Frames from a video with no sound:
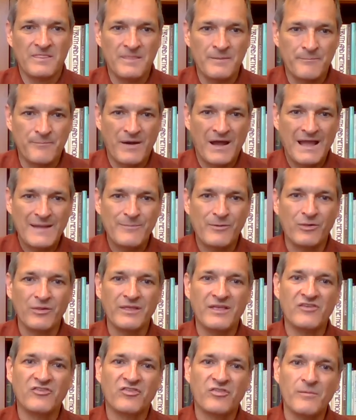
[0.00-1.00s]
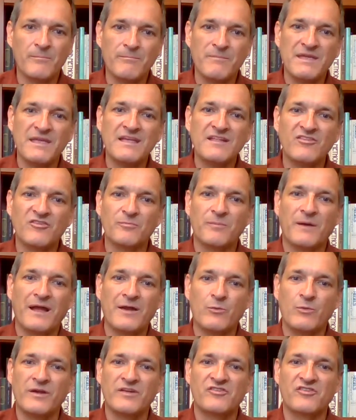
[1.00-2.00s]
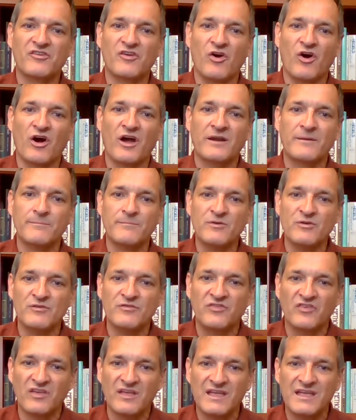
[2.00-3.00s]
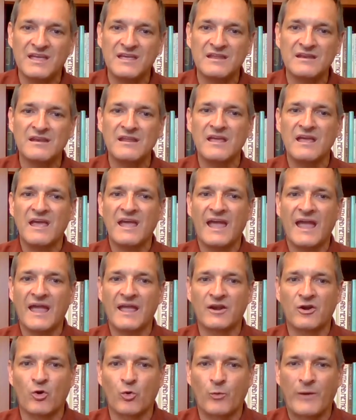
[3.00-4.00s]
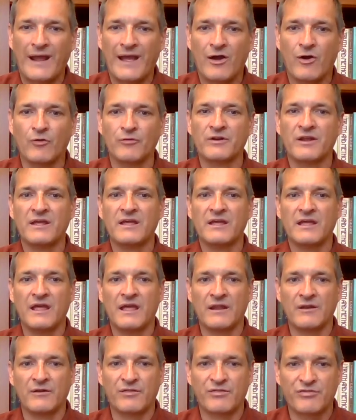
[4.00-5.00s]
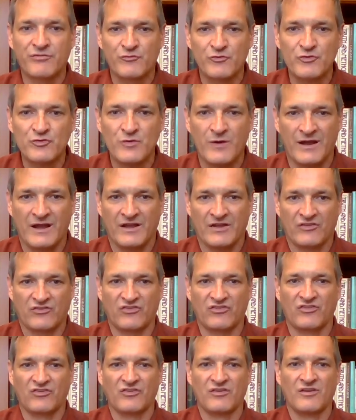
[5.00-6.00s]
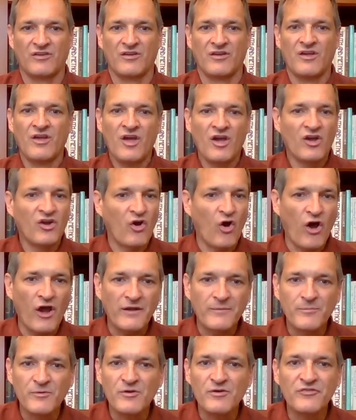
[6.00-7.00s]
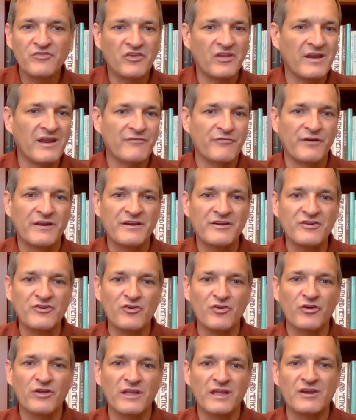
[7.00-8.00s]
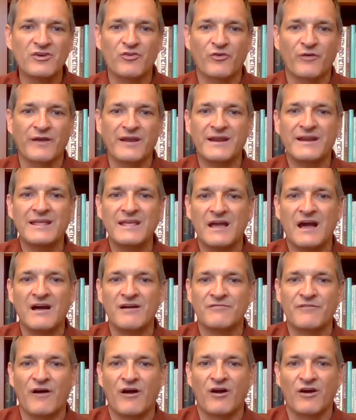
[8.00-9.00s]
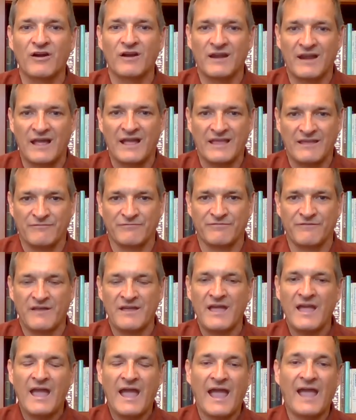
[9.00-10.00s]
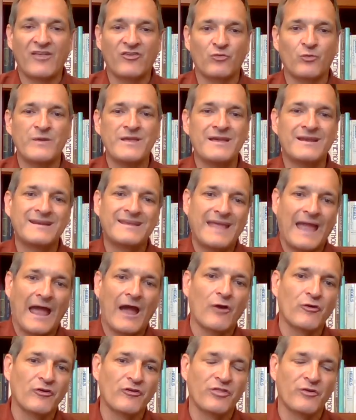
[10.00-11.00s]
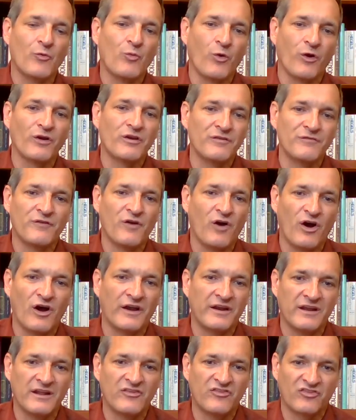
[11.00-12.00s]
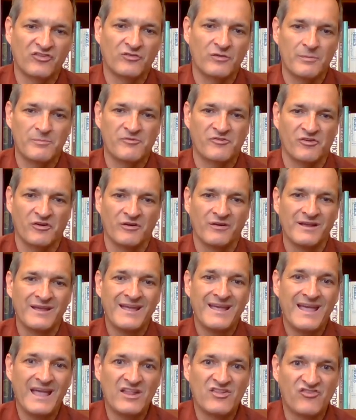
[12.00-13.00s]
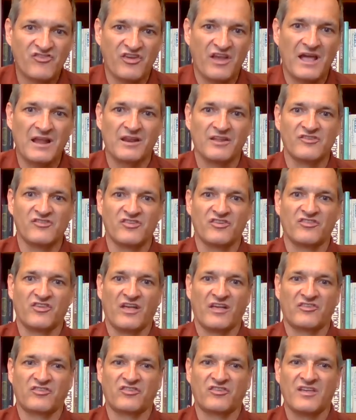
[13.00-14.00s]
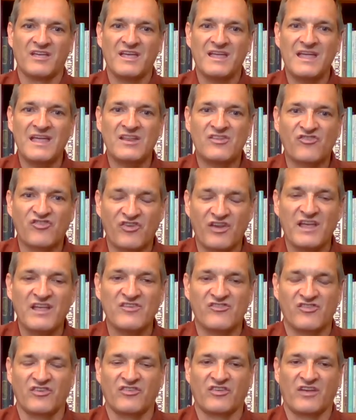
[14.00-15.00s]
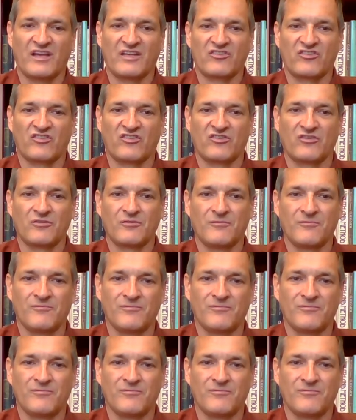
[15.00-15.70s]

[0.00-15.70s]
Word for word: The Bible is the means by which God moves in and around and through us. God moves in every nook and cranny of our life. As we encounter the Word of God in Scripture, it challenges us, it changes us.